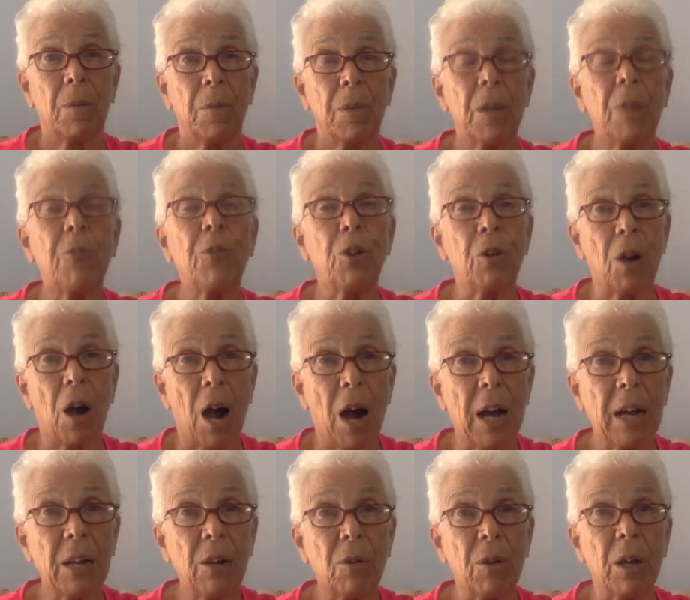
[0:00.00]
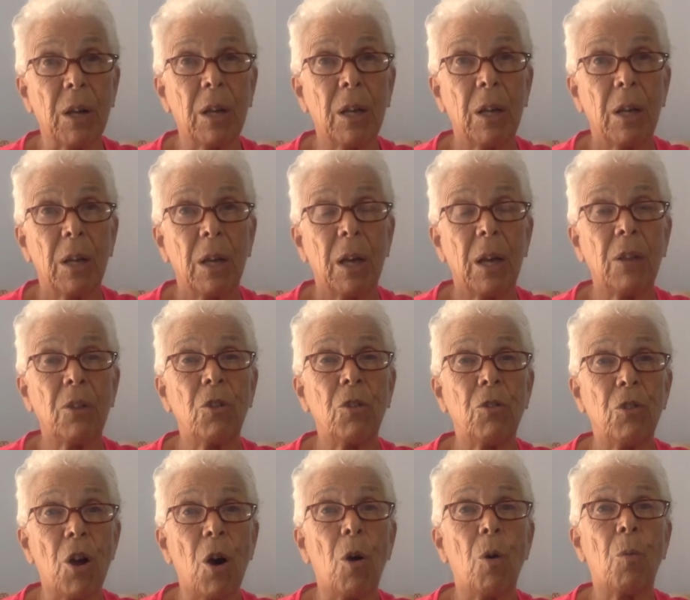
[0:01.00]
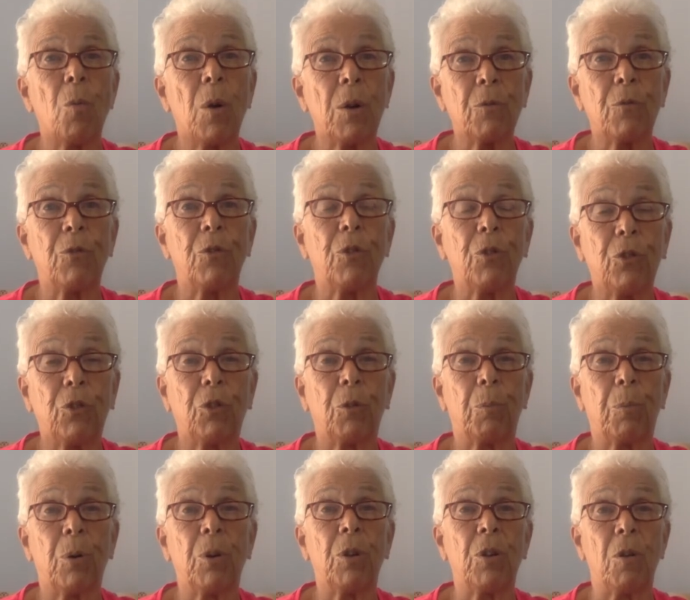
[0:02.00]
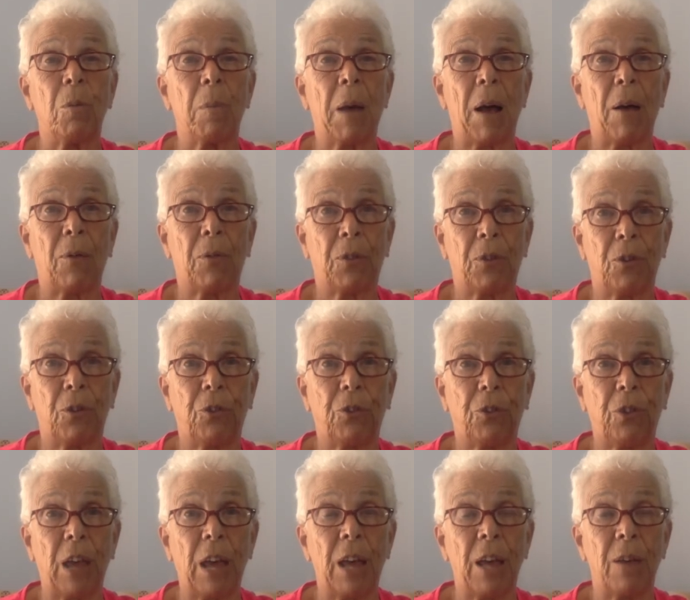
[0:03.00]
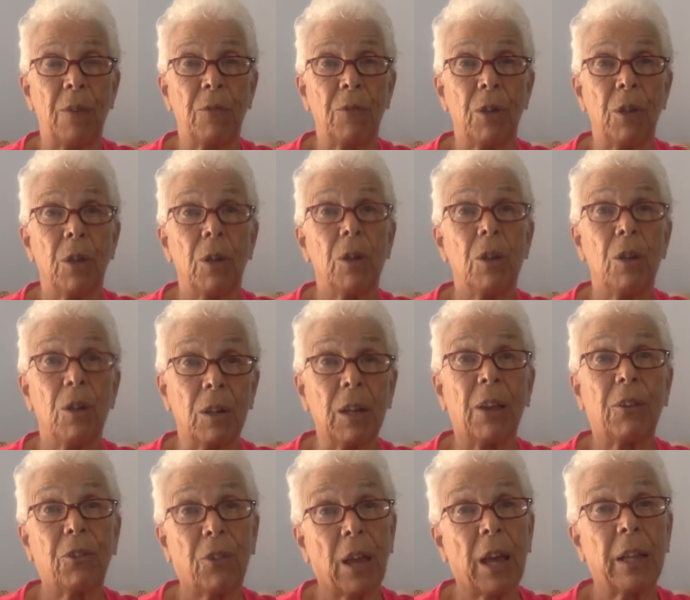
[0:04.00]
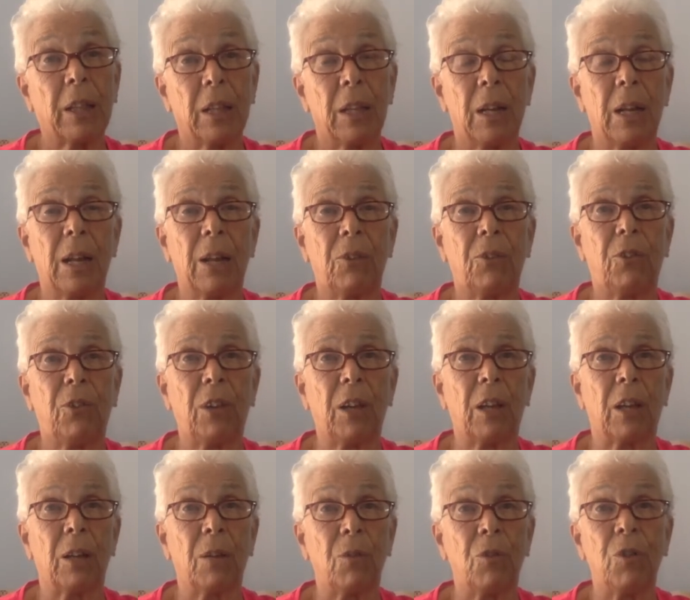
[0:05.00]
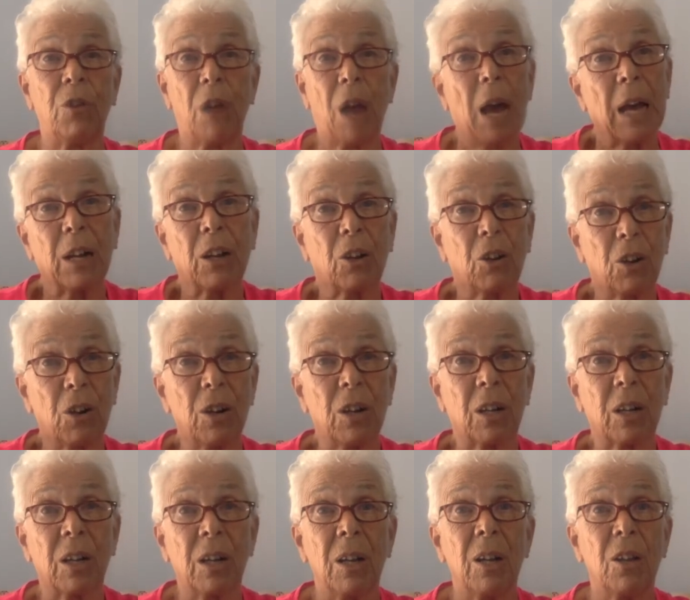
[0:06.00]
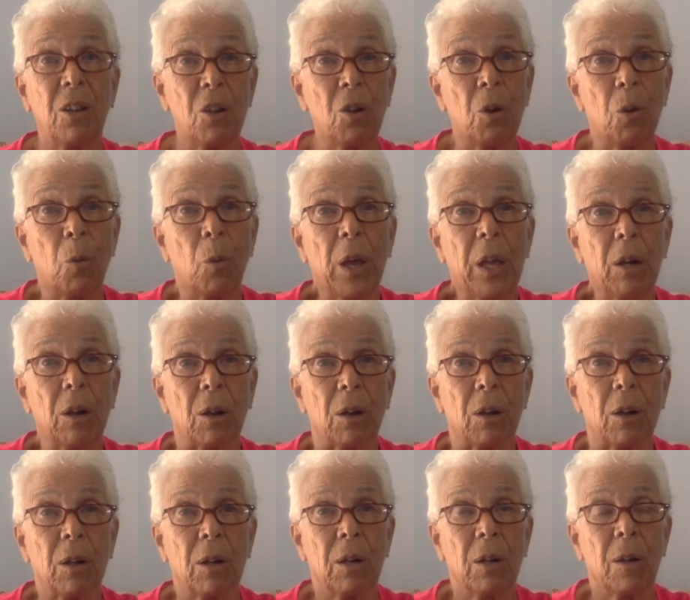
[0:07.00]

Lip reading: If you're hungry and you know what foods to put in your mouth that are safe, you're less likely to get sick. And if you know how to cook, you're a winner.